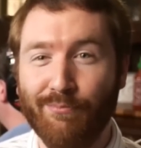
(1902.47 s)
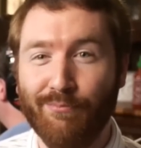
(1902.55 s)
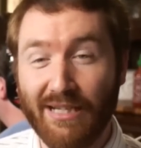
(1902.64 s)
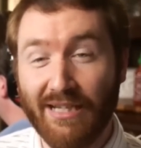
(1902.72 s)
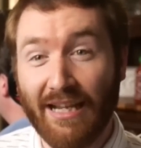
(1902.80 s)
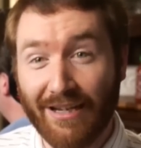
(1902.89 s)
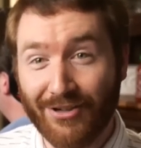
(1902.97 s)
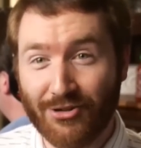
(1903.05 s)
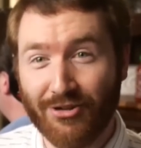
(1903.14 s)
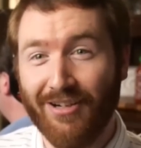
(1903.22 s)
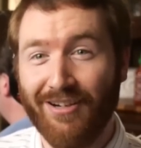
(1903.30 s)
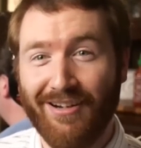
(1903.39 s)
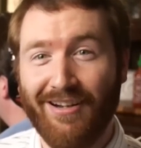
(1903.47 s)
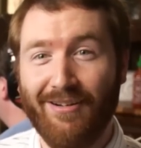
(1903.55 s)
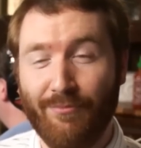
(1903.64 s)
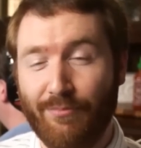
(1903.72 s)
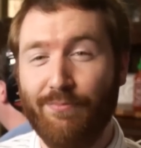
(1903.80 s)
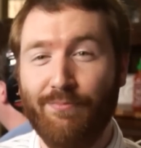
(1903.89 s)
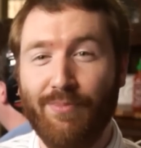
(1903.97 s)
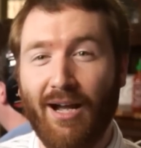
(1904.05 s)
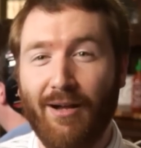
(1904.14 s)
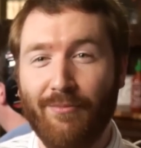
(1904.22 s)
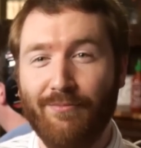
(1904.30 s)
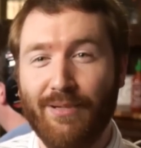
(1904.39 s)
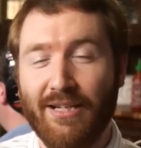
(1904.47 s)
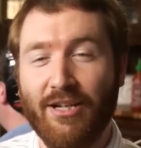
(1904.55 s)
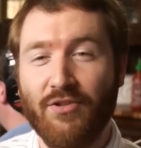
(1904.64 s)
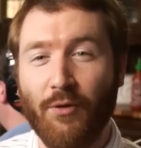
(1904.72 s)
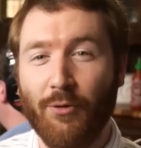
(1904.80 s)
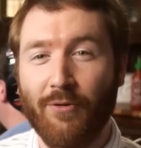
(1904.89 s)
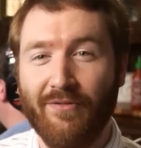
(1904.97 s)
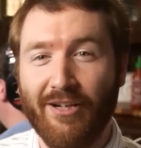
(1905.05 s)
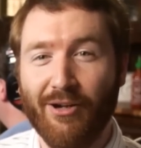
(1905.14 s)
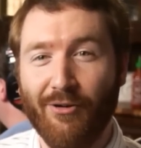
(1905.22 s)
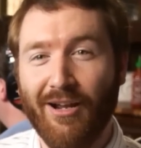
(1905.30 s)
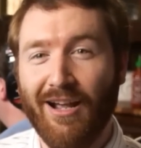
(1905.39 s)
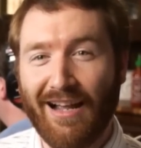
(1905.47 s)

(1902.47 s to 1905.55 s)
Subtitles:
B&H, B&H Photo and Video.